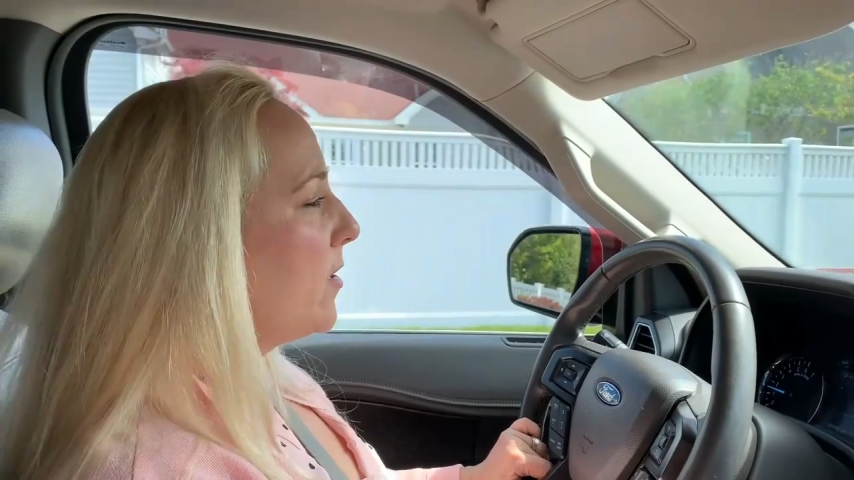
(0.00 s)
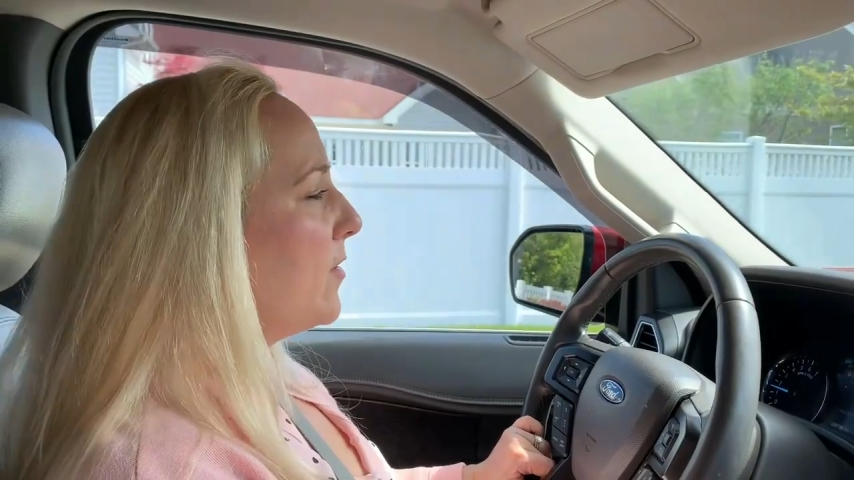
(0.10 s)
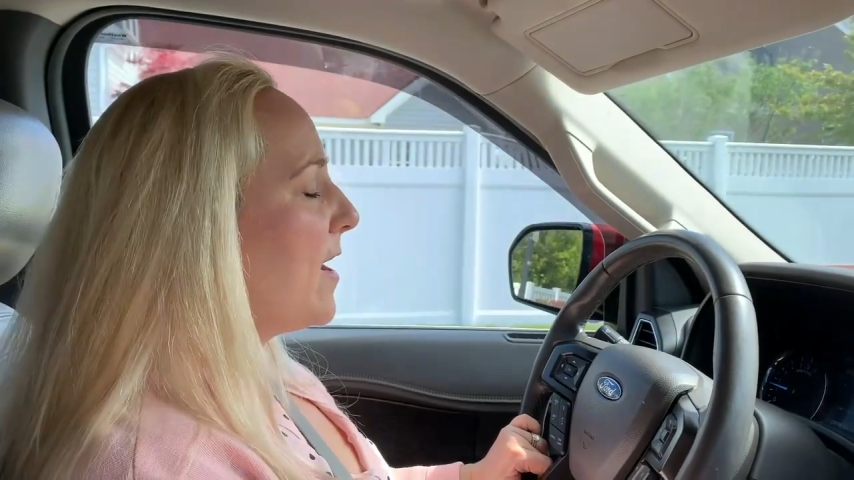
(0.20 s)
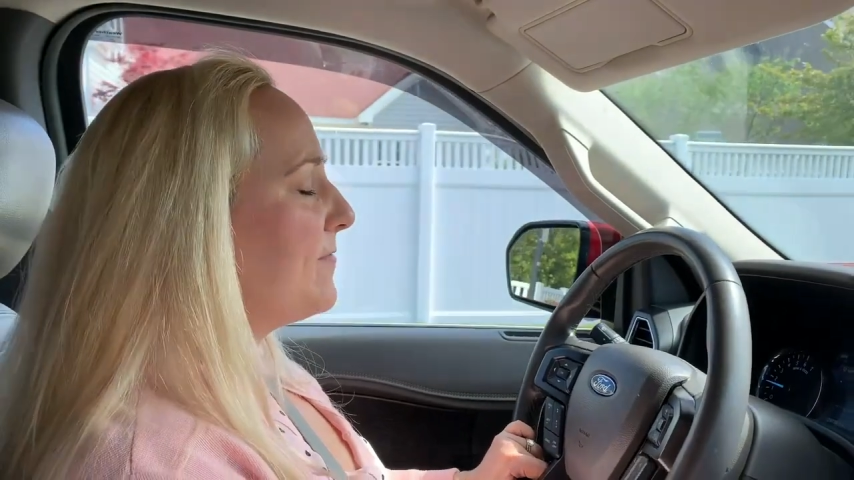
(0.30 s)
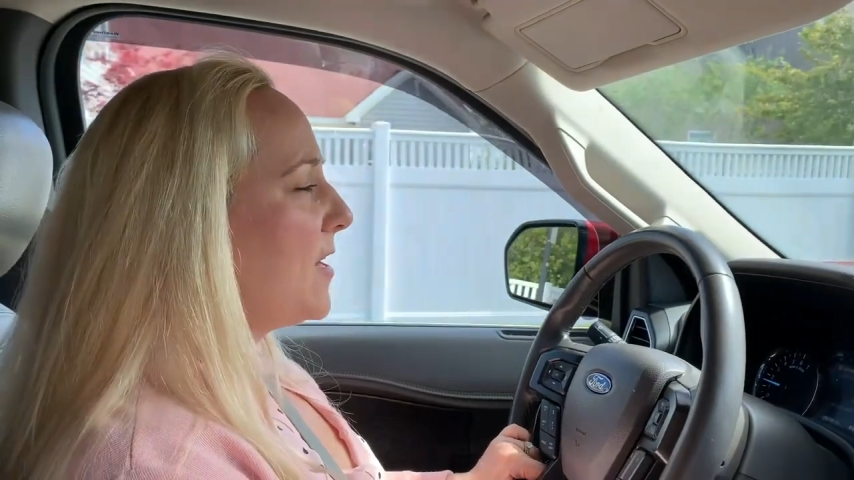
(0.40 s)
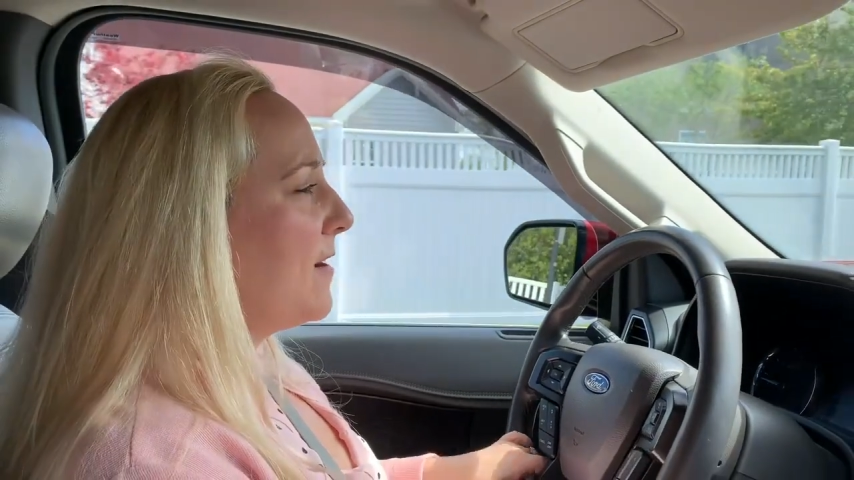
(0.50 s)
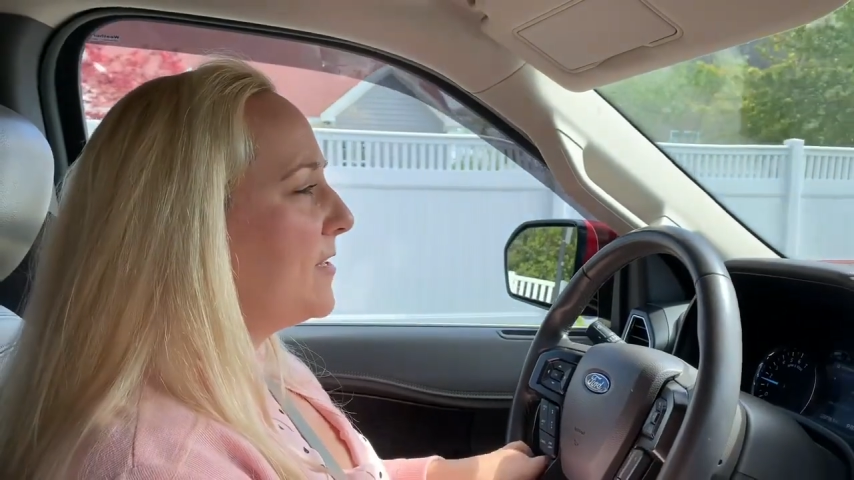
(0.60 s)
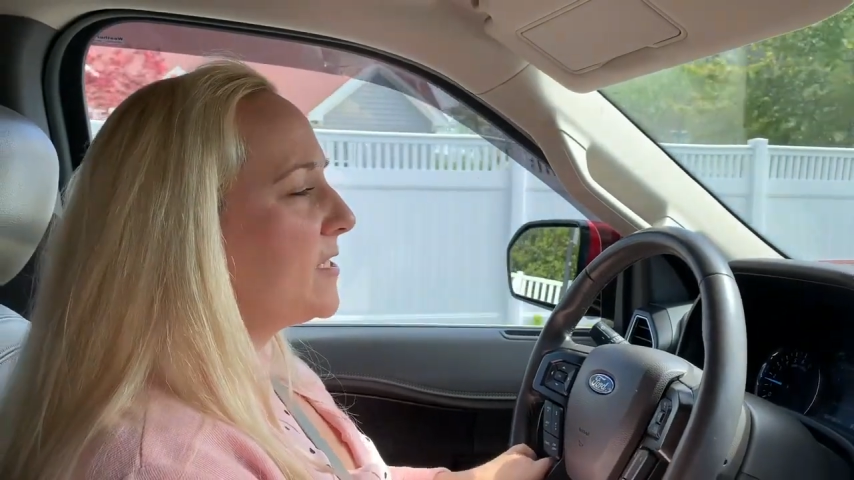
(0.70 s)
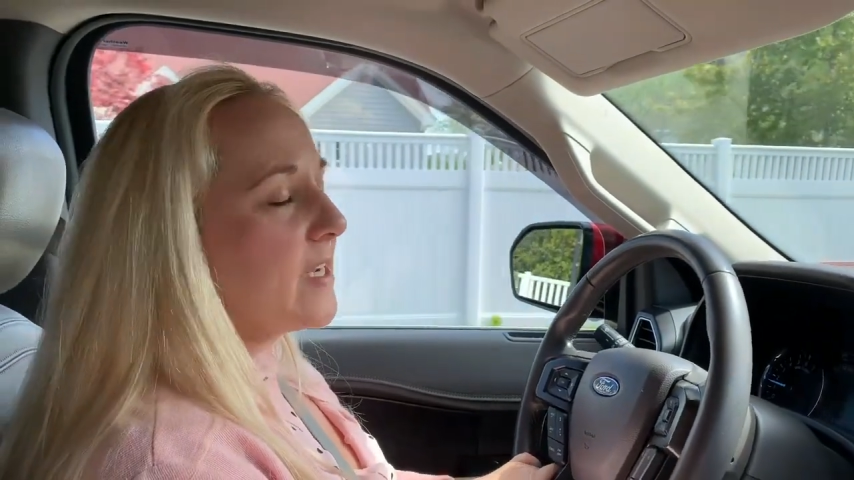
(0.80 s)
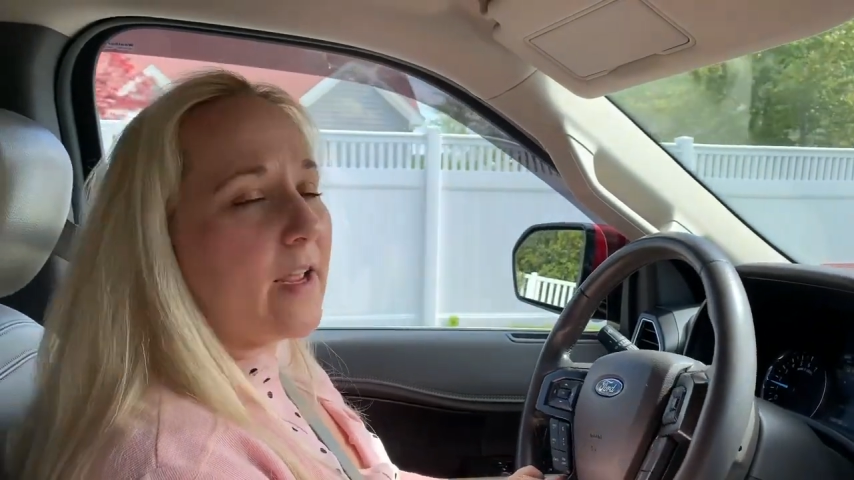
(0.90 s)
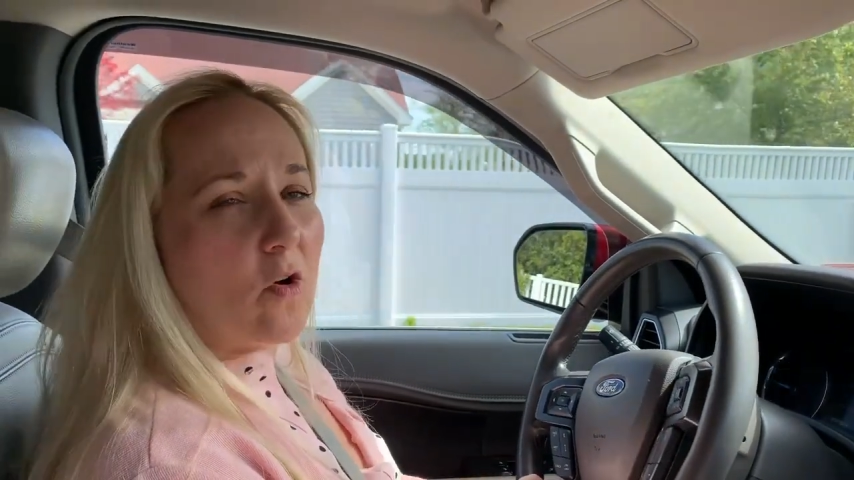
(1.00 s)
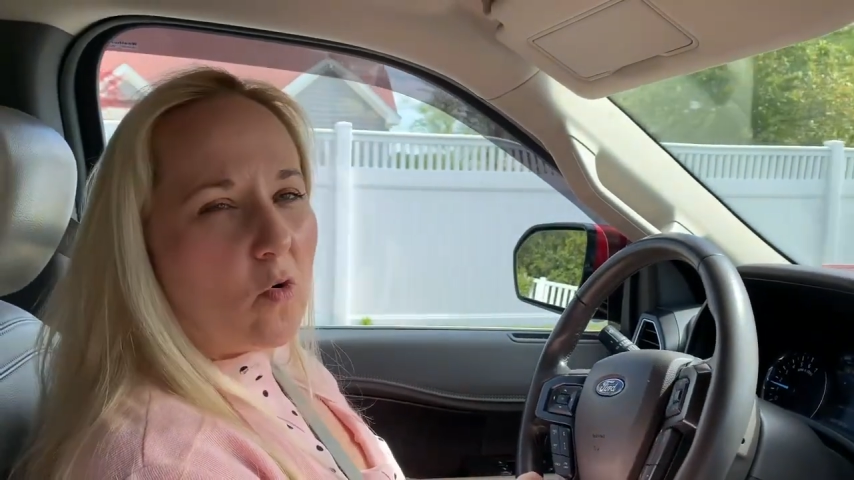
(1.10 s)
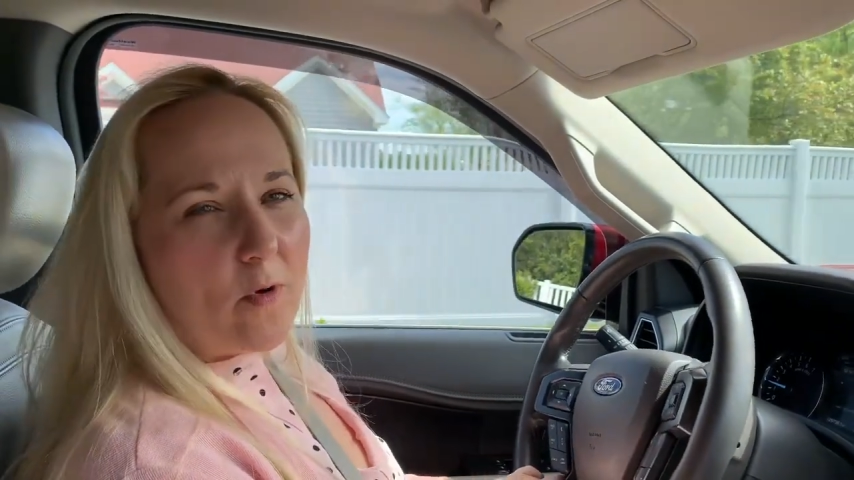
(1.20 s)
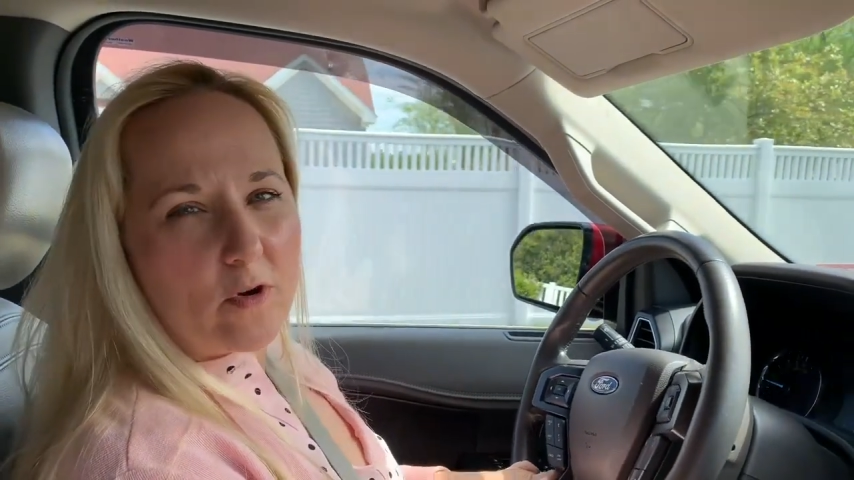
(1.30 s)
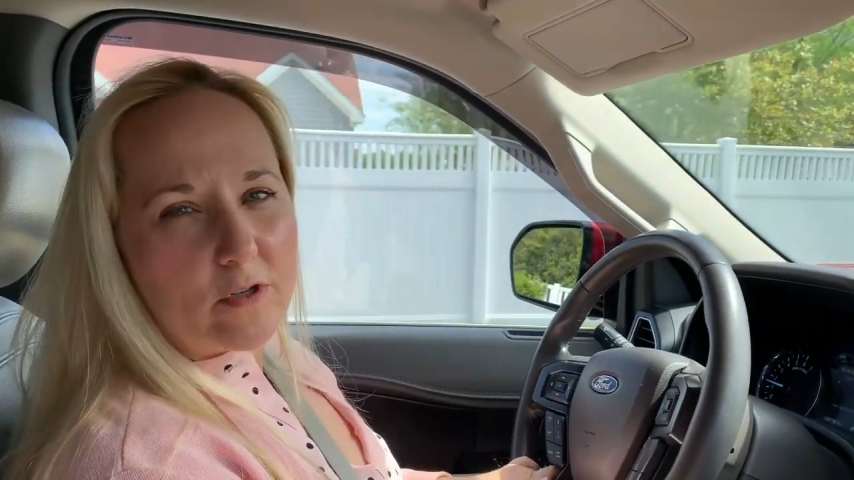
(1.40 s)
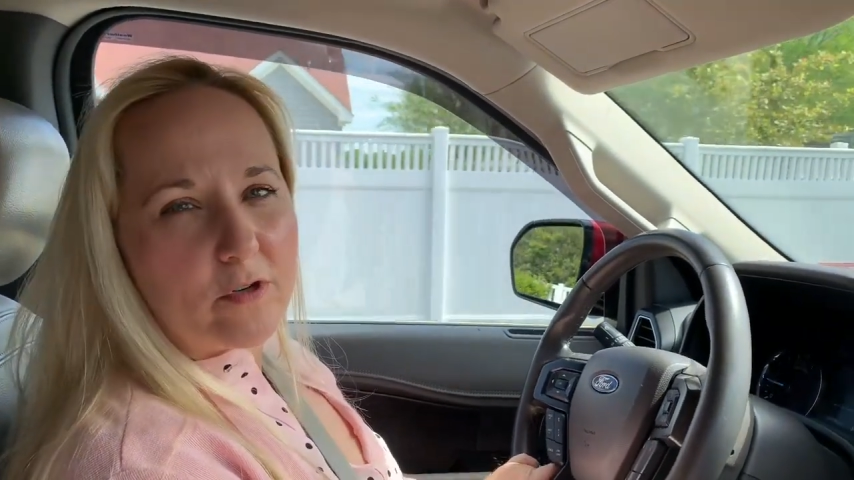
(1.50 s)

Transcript: You'd have to obviously get homeowner